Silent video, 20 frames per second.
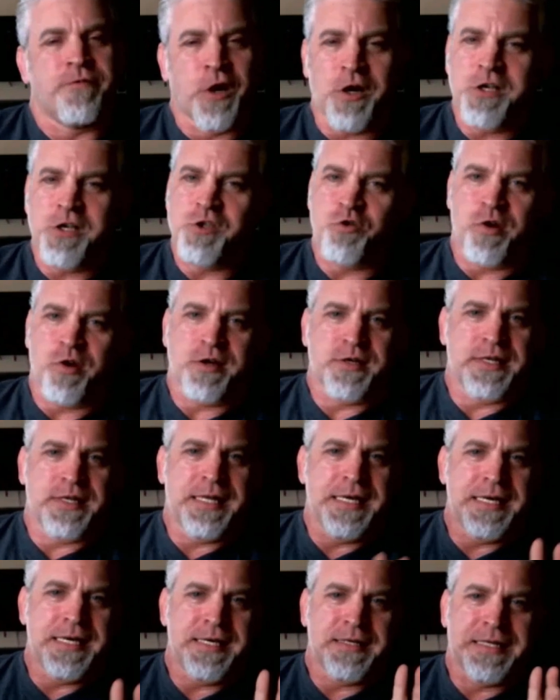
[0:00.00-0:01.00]
Very
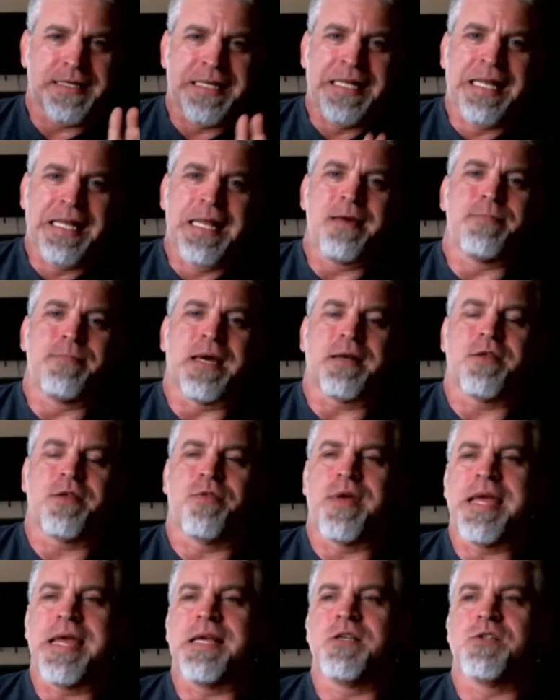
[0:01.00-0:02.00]
strictly
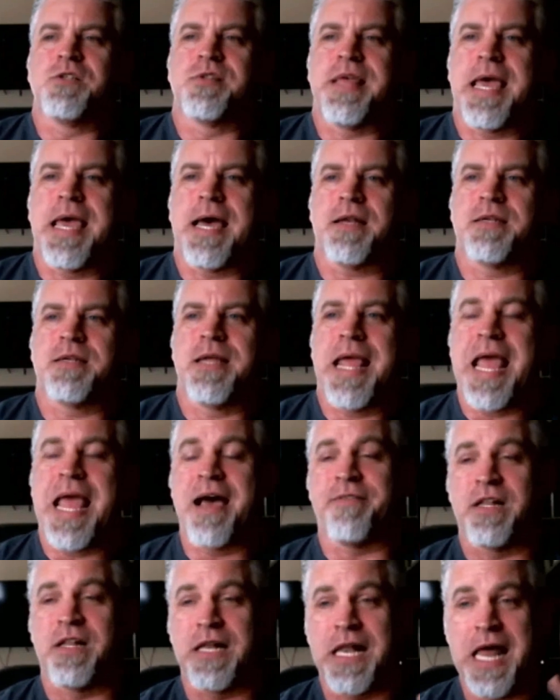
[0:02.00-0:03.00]
limit things that
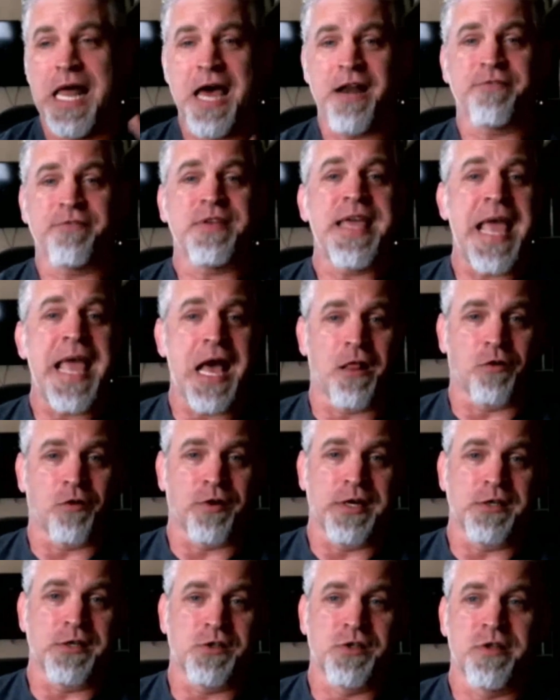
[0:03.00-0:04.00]
have a lot of
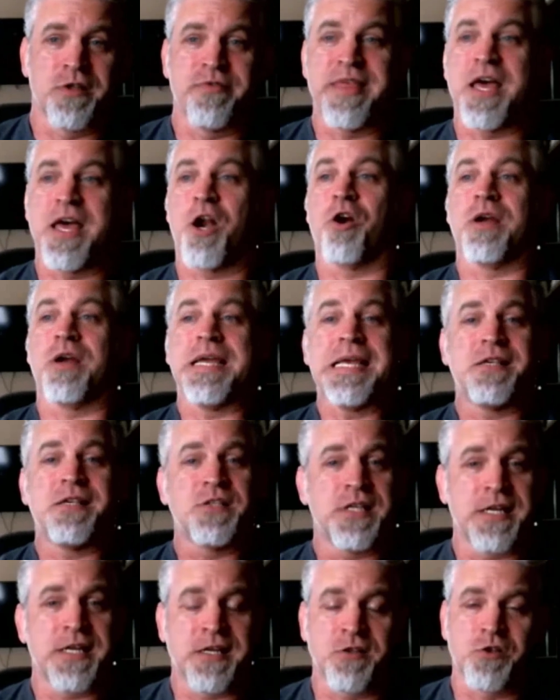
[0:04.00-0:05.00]
calories that are
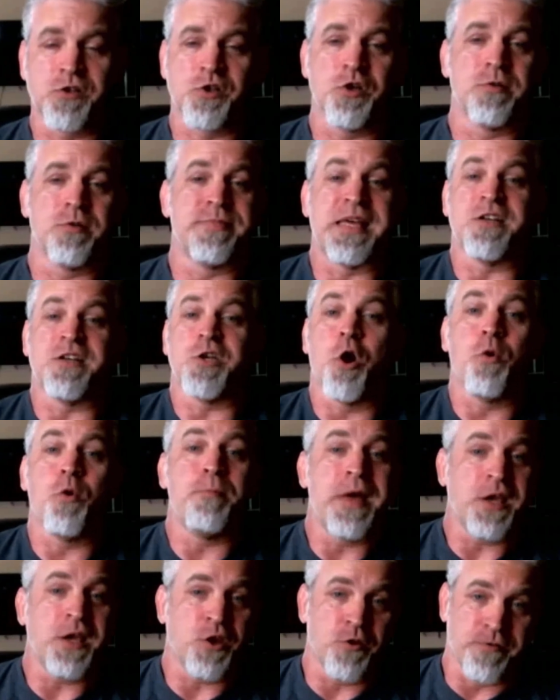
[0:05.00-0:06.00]
easy to consume that
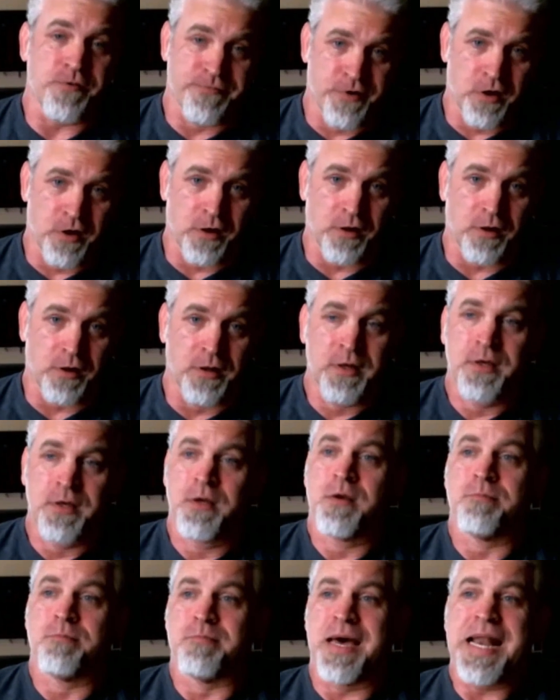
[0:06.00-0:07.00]
don't make you
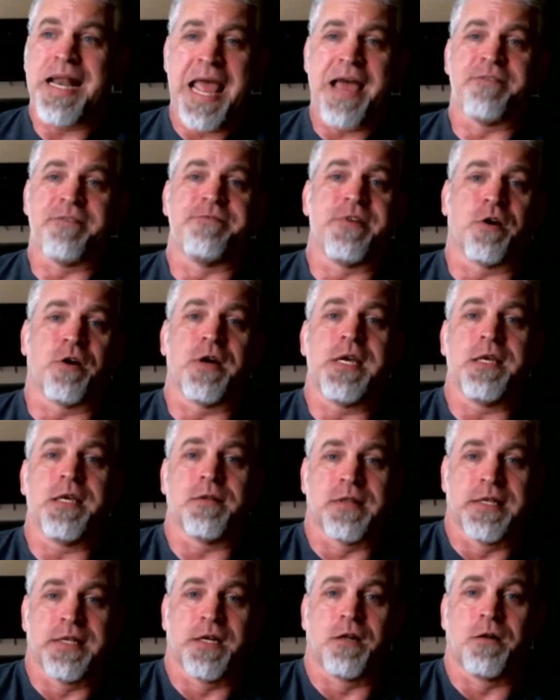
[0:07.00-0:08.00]
full but have
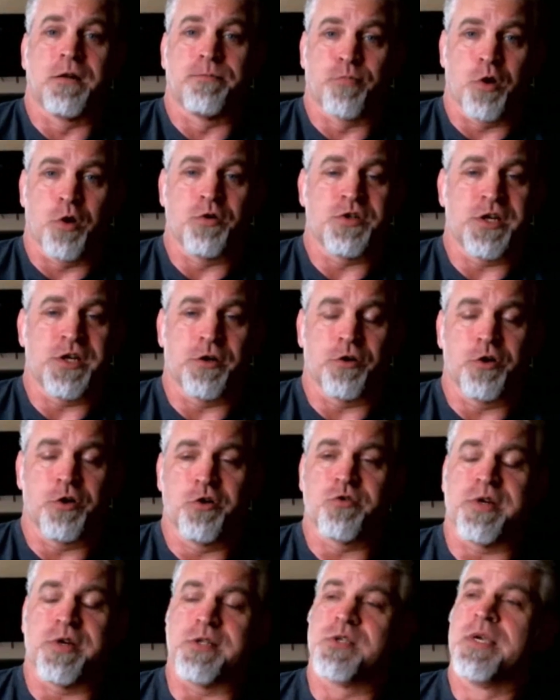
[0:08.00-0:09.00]
very little protein
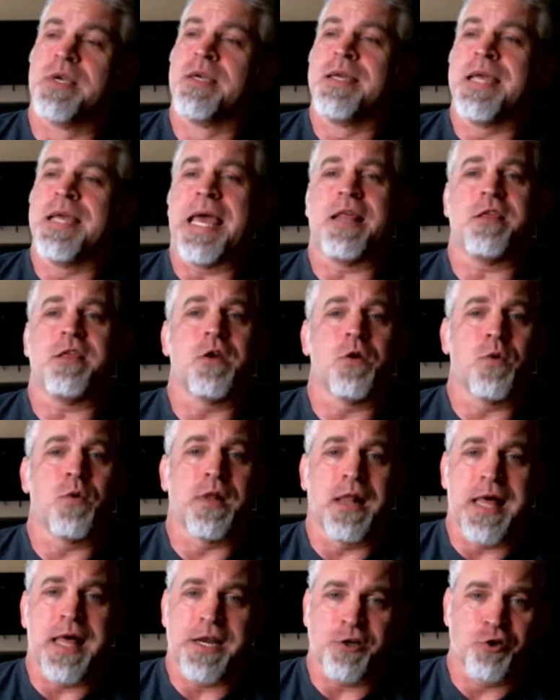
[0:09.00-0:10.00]
or nutrients.
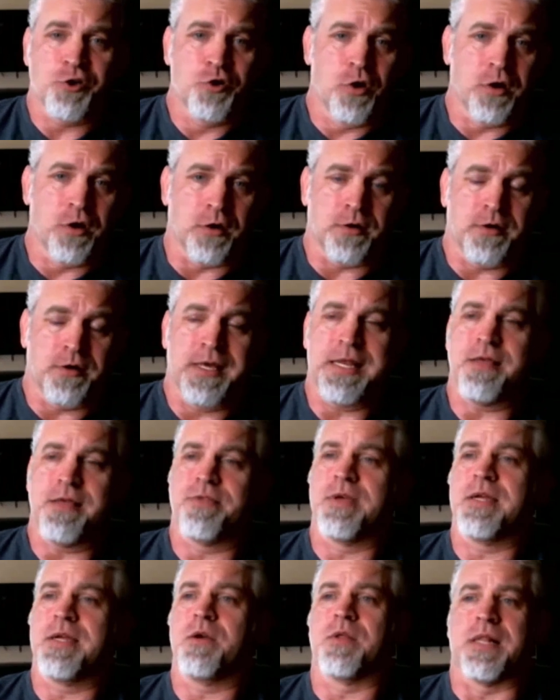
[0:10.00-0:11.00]
Anything with a lot of sugar,
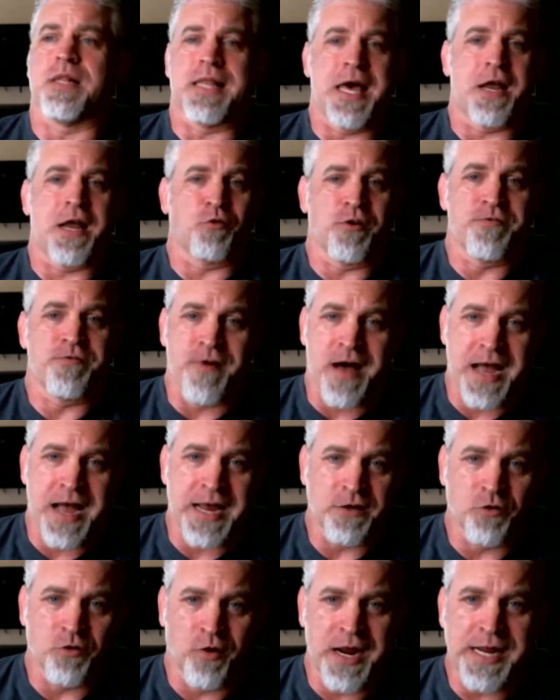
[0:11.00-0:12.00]
anything with a lot of
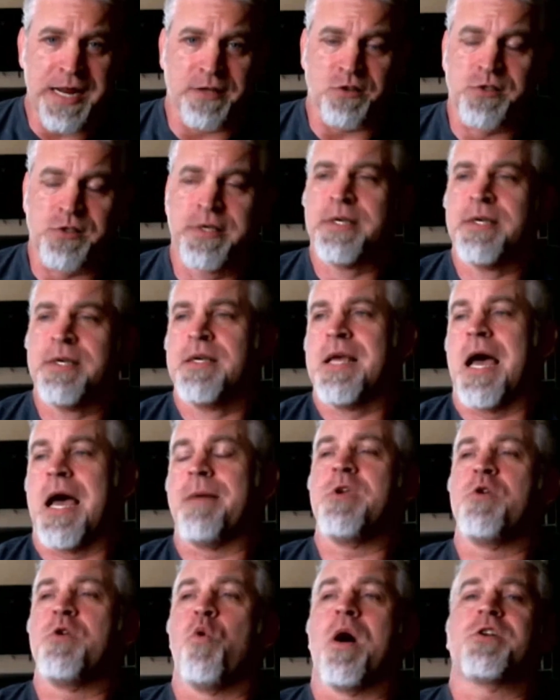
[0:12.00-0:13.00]
refined grains.
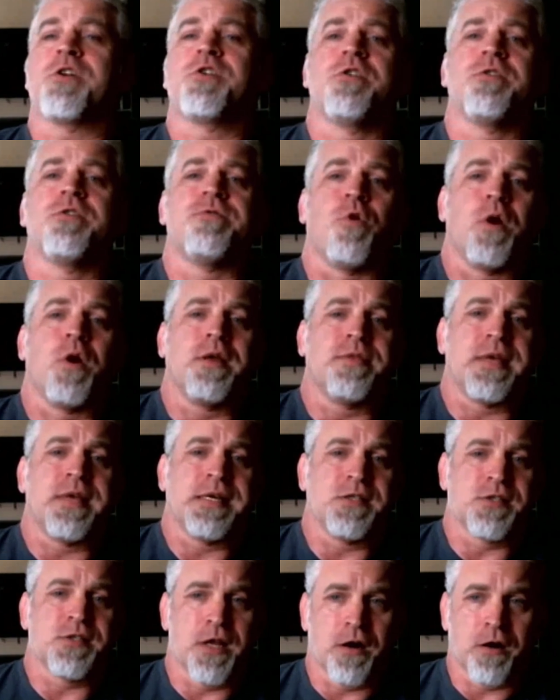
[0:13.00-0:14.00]
Um, you want to avoid
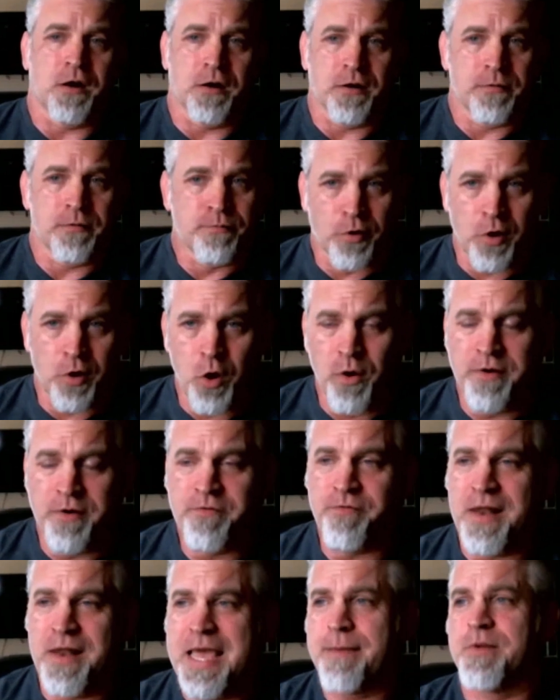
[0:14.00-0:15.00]
things that are
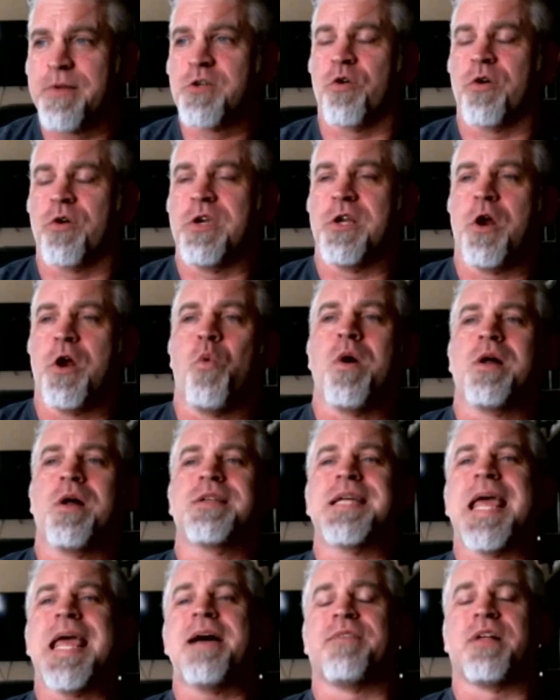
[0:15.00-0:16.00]
pro-inflammatory. You don't
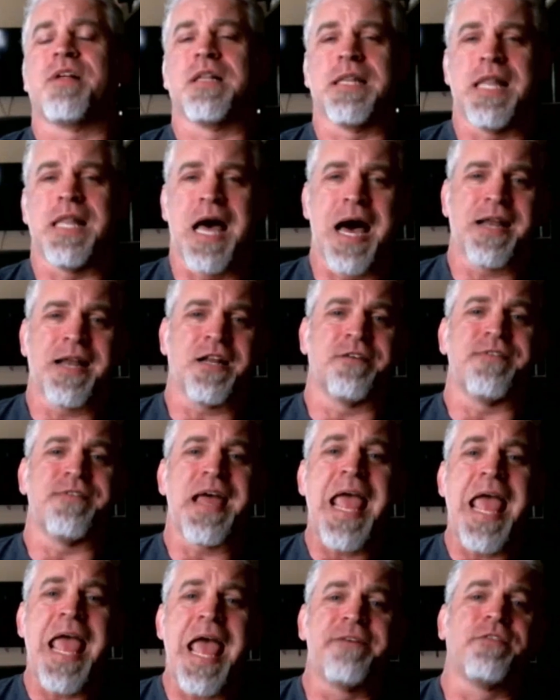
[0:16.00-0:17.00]
want to have a lot
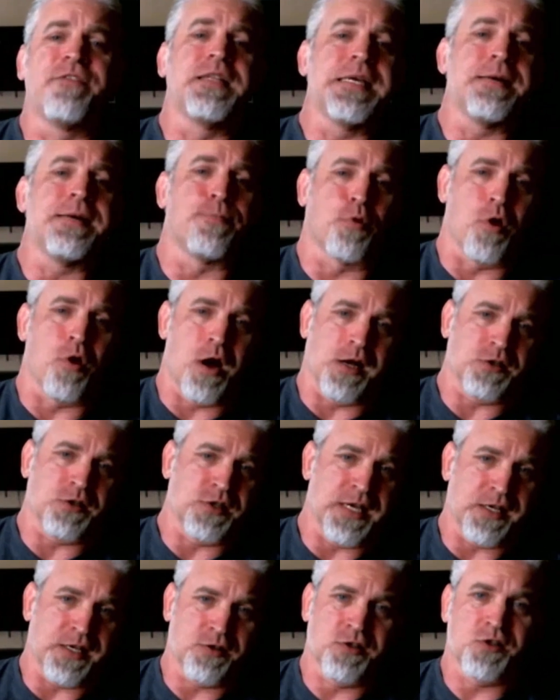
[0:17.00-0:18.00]
of heavily
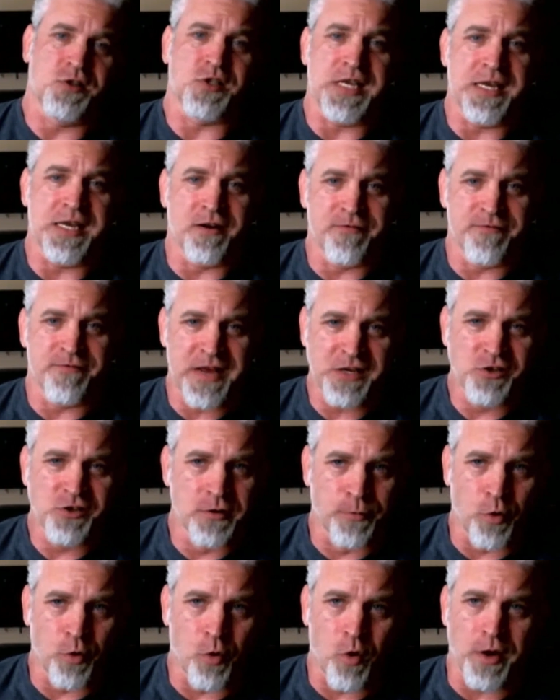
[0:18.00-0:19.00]
processed seed and
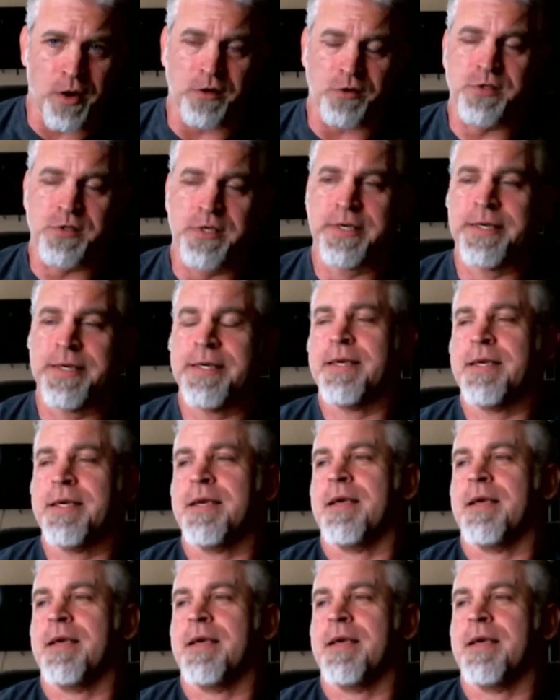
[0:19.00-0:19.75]
vegetable oils.